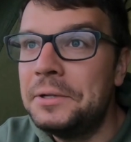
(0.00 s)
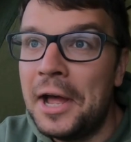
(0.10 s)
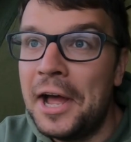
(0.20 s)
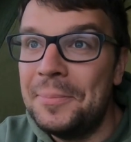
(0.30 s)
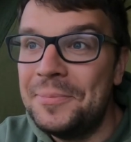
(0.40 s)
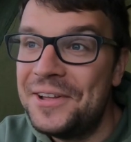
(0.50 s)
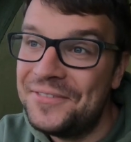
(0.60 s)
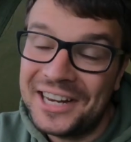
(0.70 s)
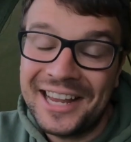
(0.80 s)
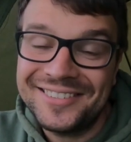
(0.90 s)

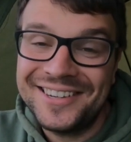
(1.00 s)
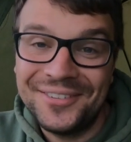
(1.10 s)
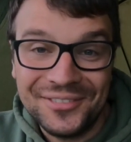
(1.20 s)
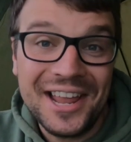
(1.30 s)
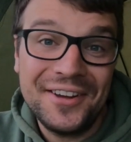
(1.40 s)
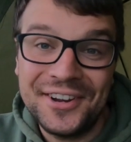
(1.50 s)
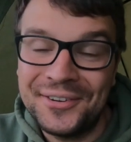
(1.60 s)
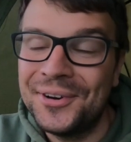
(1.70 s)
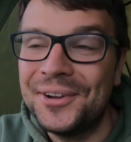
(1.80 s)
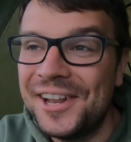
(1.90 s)
The casting on the
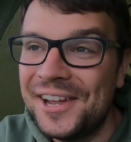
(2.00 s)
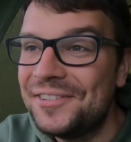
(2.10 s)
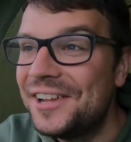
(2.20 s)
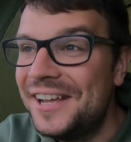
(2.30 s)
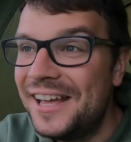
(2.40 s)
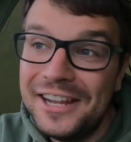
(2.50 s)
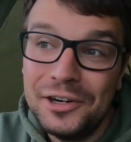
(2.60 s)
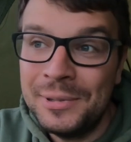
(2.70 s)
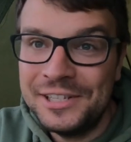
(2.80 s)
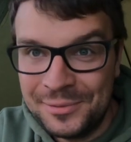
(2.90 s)
left-hand rod left a
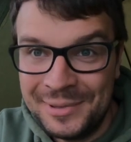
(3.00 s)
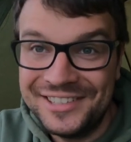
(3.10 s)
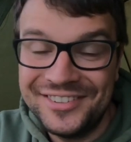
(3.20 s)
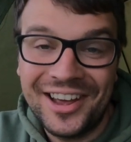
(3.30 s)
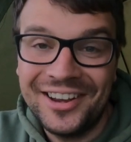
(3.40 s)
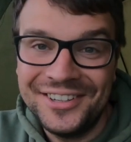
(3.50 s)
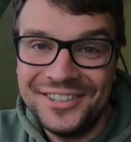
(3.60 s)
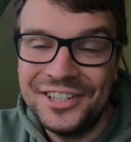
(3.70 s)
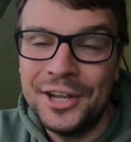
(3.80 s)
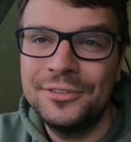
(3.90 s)
little bit to be
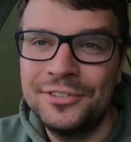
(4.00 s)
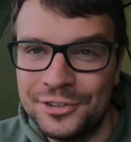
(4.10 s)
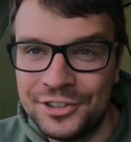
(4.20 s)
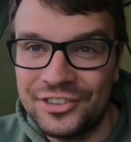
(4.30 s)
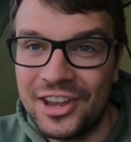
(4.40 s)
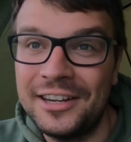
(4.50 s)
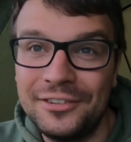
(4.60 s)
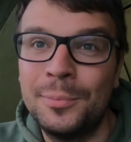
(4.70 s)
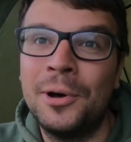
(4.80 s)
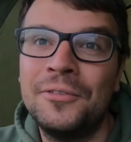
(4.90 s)
desired. You know, it's such a
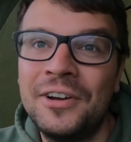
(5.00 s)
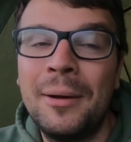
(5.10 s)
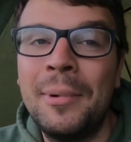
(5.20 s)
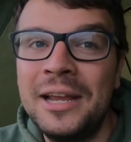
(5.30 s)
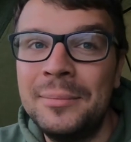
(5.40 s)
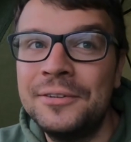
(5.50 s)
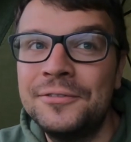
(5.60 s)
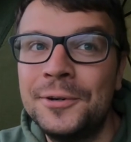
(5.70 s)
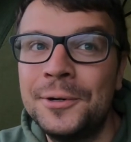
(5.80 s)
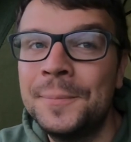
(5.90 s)
tight spot that I'm aiming
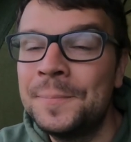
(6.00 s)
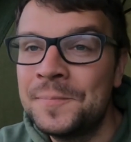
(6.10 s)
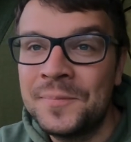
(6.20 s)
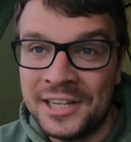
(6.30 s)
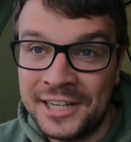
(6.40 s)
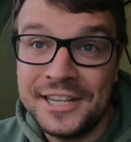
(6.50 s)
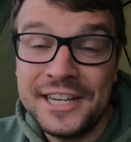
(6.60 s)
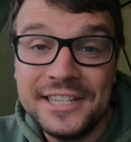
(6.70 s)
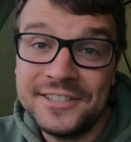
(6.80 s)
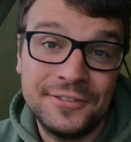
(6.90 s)
for, and I
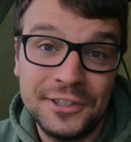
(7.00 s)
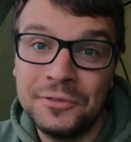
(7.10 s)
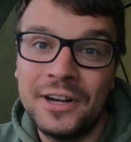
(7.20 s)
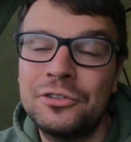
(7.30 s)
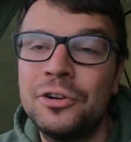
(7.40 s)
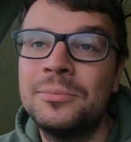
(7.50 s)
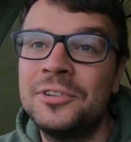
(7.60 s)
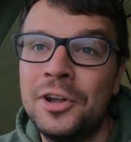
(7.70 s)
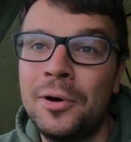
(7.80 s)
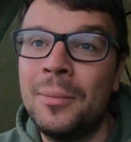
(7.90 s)
need to feel that drop
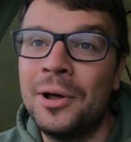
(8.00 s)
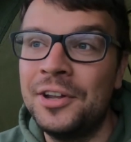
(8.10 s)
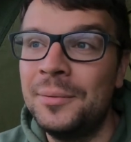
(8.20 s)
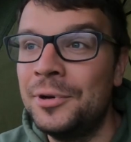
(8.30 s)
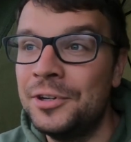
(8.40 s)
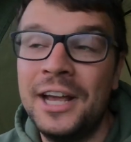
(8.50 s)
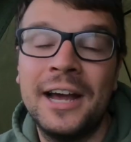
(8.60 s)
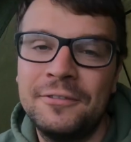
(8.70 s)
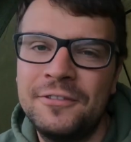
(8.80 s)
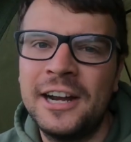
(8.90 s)
to know I'm on it. But
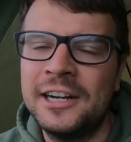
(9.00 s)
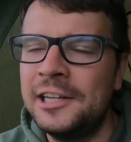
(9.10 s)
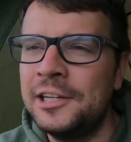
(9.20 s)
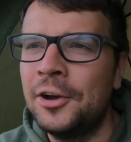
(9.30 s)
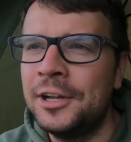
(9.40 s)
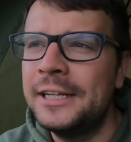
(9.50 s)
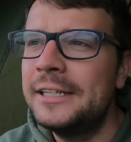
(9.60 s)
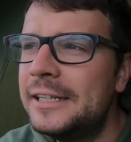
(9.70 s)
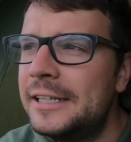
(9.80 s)
yeah, finally got it.